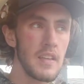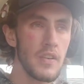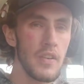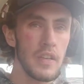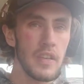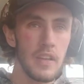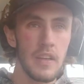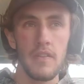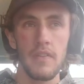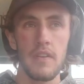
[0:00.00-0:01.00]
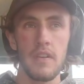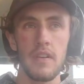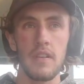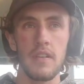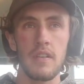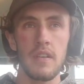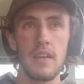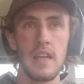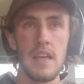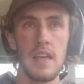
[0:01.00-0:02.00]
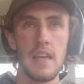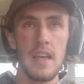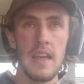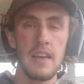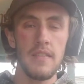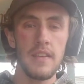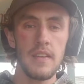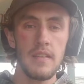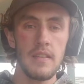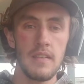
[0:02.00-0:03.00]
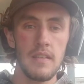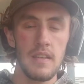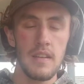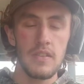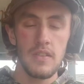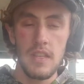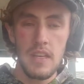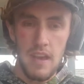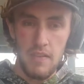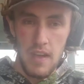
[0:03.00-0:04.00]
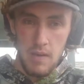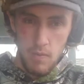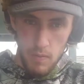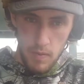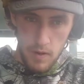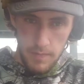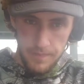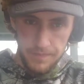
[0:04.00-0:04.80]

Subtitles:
you're only cooking for 8 of it, so then you have a hand warmer.